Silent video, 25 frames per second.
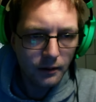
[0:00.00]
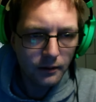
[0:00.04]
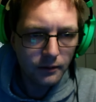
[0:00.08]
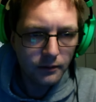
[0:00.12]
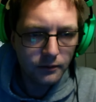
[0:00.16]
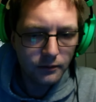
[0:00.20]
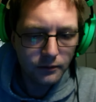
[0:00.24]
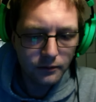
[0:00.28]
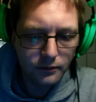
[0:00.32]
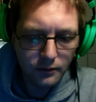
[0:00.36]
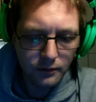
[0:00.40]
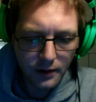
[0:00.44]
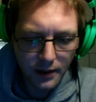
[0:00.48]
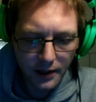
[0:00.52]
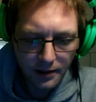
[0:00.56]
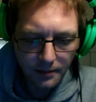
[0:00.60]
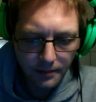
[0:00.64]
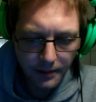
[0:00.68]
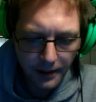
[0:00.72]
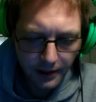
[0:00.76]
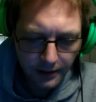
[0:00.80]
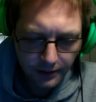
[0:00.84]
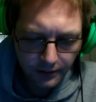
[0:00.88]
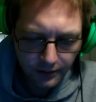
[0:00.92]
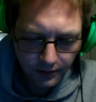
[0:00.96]
Righty
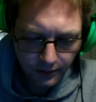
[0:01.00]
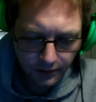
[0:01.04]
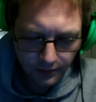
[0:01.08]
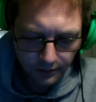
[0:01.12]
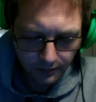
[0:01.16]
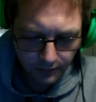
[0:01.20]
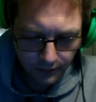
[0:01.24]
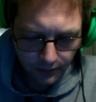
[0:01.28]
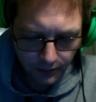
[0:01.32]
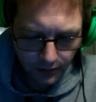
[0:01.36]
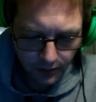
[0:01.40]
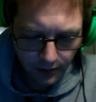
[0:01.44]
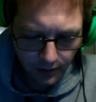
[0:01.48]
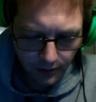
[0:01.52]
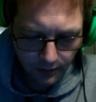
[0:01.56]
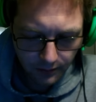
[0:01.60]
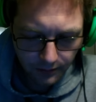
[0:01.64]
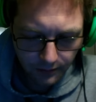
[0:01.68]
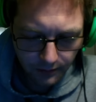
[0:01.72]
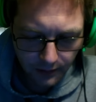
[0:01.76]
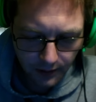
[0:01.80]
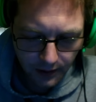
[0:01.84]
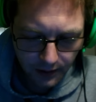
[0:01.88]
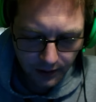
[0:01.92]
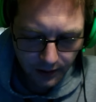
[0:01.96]
pants. So,
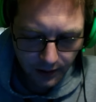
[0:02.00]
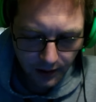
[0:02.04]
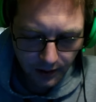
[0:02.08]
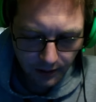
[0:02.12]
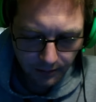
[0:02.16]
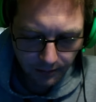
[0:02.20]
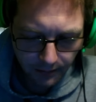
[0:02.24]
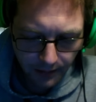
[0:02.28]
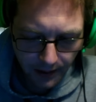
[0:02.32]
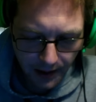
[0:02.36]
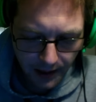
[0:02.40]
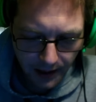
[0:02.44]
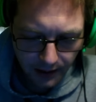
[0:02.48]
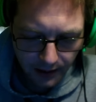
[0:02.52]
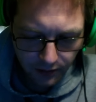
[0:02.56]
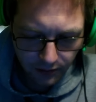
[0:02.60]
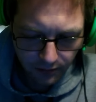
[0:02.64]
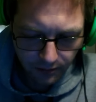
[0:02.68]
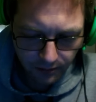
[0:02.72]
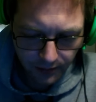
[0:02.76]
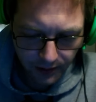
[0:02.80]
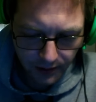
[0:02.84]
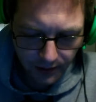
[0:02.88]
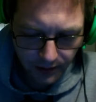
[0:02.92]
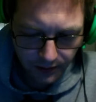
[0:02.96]
let's get back to
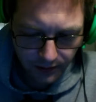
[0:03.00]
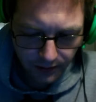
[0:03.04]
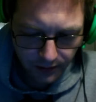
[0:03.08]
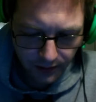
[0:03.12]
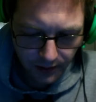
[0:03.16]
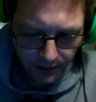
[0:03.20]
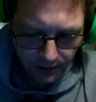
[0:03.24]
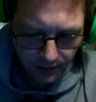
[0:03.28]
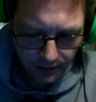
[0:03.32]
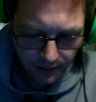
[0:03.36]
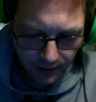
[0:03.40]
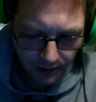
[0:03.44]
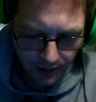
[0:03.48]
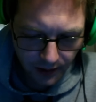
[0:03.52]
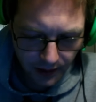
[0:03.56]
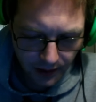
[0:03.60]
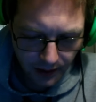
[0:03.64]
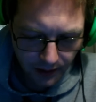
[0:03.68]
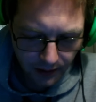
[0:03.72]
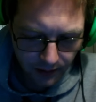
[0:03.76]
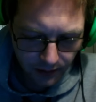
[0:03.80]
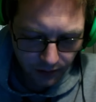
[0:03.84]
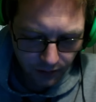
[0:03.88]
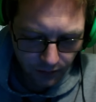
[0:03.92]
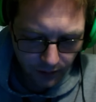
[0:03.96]
business here.
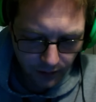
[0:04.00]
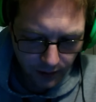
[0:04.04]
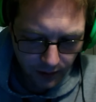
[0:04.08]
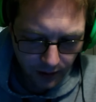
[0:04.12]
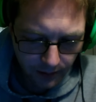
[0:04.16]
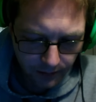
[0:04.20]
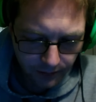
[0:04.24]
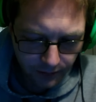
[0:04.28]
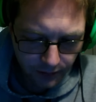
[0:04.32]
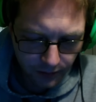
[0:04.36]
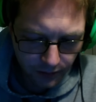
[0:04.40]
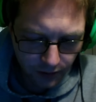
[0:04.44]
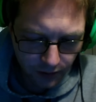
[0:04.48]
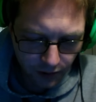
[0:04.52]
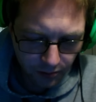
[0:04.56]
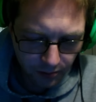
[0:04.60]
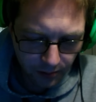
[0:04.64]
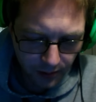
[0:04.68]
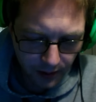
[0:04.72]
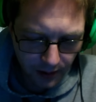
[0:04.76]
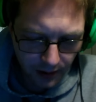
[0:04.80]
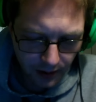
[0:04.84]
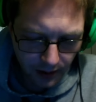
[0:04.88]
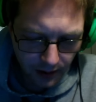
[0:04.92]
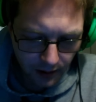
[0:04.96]
Getting this one up to
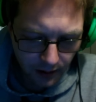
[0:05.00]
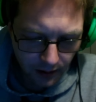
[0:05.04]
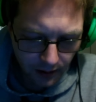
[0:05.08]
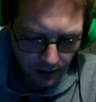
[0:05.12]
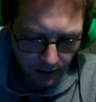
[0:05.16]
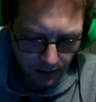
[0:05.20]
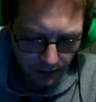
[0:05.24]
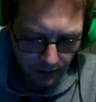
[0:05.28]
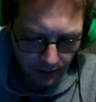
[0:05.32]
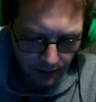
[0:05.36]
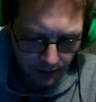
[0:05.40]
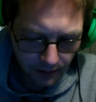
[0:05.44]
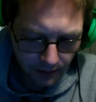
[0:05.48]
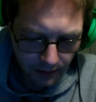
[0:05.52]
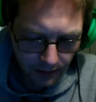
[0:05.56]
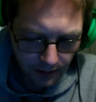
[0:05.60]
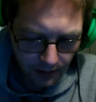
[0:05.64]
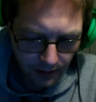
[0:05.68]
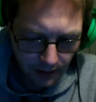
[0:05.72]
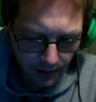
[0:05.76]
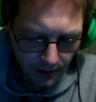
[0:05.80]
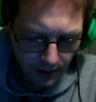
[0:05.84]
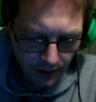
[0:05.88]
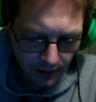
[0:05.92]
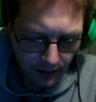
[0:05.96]
speed,
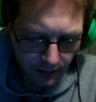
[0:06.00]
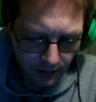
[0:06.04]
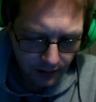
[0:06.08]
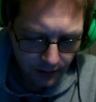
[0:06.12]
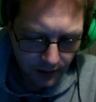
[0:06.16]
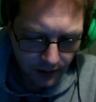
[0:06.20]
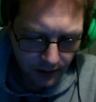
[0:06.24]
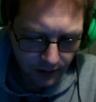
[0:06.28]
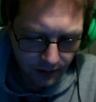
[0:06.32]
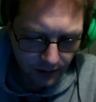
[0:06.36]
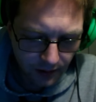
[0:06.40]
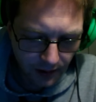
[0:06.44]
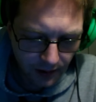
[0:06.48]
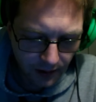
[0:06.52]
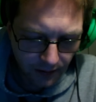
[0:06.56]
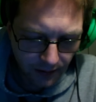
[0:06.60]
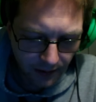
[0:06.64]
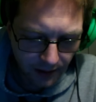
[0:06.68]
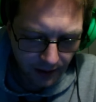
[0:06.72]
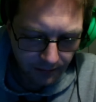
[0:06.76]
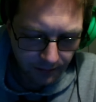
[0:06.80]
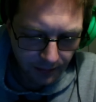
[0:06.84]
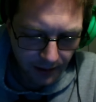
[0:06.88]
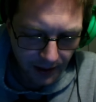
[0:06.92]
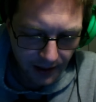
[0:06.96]
just to get
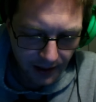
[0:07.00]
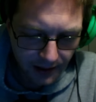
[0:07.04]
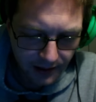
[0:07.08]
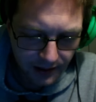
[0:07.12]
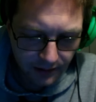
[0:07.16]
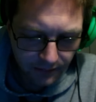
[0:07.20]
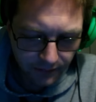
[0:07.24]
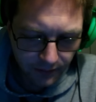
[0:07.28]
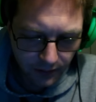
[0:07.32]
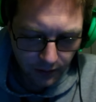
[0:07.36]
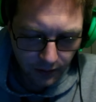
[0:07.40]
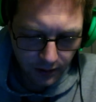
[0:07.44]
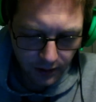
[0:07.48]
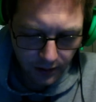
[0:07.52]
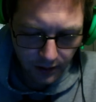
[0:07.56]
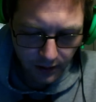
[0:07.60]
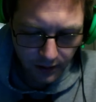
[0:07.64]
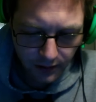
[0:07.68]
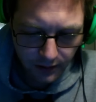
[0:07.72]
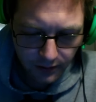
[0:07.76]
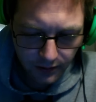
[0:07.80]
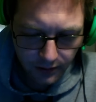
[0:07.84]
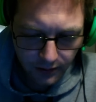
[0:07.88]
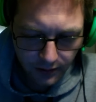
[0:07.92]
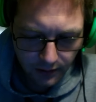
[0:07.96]
that passive
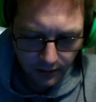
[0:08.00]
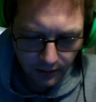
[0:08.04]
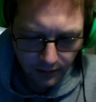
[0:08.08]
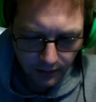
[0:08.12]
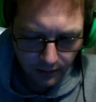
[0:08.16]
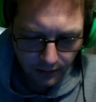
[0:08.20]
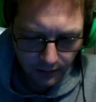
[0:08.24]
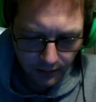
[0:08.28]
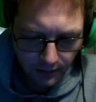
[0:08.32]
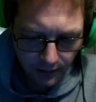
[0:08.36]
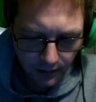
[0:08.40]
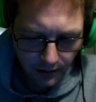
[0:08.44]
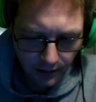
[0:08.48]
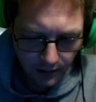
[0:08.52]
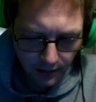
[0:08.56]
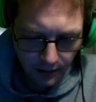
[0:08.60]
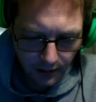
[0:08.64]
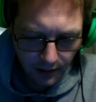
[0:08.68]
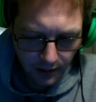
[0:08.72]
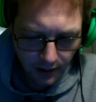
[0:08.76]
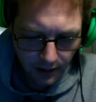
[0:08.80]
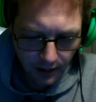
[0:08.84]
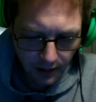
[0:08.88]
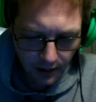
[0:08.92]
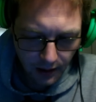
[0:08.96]
goodiness.
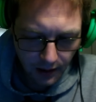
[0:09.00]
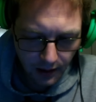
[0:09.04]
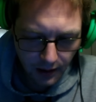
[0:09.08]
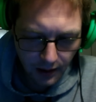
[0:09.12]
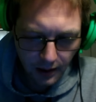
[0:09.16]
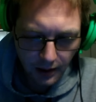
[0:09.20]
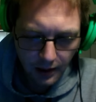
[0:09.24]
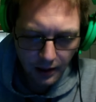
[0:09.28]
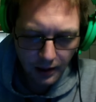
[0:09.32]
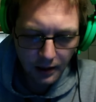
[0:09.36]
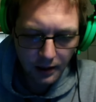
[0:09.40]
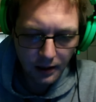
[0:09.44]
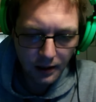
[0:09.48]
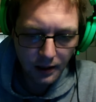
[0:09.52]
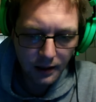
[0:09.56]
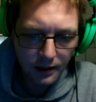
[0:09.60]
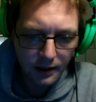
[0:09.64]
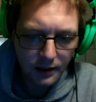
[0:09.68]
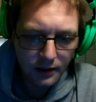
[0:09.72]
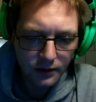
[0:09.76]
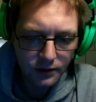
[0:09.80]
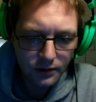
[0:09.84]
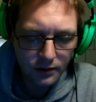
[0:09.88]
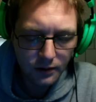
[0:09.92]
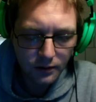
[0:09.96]
And I
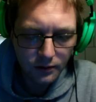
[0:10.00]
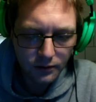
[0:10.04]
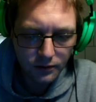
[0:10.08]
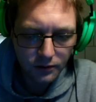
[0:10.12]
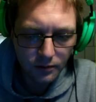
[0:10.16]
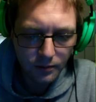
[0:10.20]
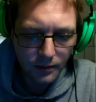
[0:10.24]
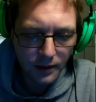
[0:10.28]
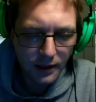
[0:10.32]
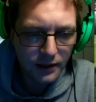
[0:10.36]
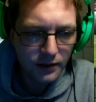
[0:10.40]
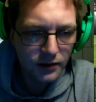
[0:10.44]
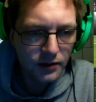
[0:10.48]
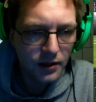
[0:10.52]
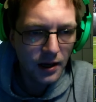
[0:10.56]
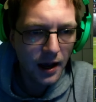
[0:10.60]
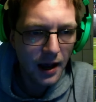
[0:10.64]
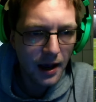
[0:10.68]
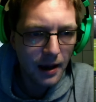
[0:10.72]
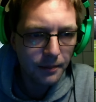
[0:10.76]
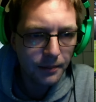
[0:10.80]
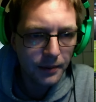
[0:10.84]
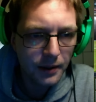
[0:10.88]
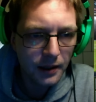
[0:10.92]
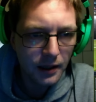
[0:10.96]
guess also my
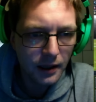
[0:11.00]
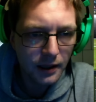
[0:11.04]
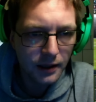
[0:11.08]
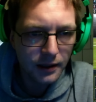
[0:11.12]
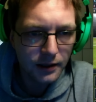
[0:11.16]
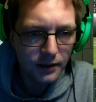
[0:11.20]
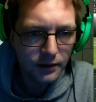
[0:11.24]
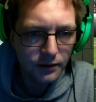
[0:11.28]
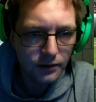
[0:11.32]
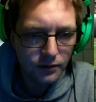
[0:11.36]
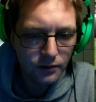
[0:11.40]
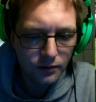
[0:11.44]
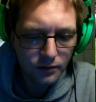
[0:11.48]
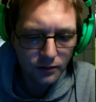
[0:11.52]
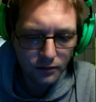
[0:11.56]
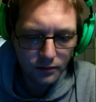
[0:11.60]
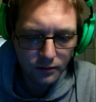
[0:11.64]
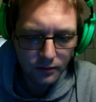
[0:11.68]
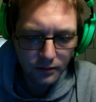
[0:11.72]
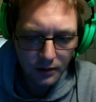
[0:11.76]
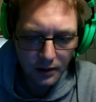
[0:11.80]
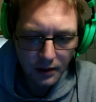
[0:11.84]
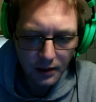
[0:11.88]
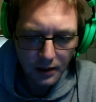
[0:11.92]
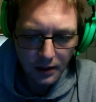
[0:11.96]
tapping, I need to...
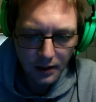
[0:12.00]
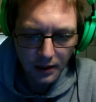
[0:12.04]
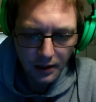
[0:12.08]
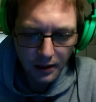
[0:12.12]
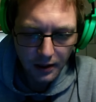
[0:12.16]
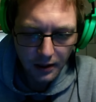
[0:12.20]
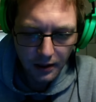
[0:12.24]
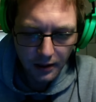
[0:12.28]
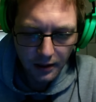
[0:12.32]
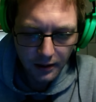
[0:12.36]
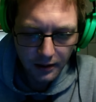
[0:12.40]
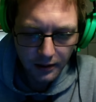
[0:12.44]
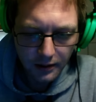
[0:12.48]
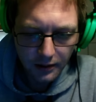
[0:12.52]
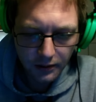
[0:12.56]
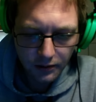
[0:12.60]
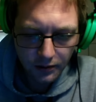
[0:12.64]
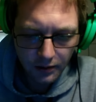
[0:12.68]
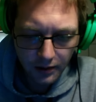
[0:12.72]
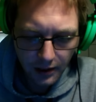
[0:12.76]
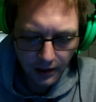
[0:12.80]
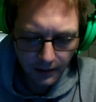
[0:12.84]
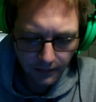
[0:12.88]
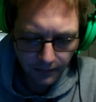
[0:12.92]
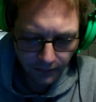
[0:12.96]
need to
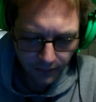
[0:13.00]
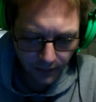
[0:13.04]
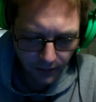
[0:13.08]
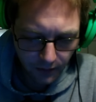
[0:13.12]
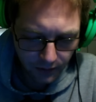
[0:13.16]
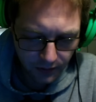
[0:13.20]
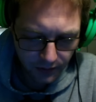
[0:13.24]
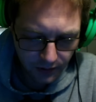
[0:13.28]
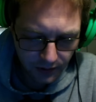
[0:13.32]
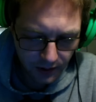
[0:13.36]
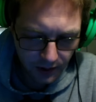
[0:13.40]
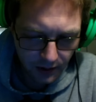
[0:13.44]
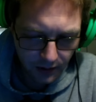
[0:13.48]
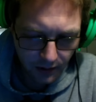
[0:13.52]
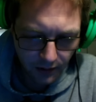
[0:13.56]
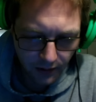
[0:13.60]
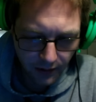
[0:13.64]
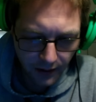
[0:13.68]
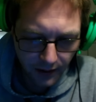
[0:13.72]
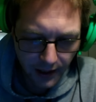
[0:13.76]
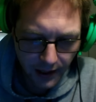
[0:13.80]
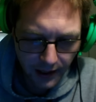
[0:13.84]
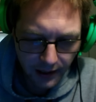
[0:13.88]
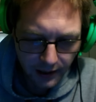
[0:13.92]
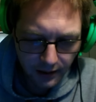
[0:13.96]
keep focusing on
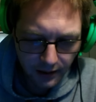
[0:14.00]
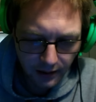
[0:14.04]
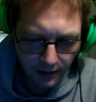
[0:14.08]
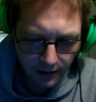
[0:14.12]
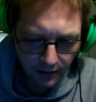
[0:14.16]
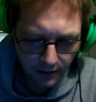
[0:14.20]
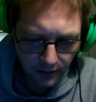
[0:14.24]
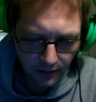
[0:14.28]
that.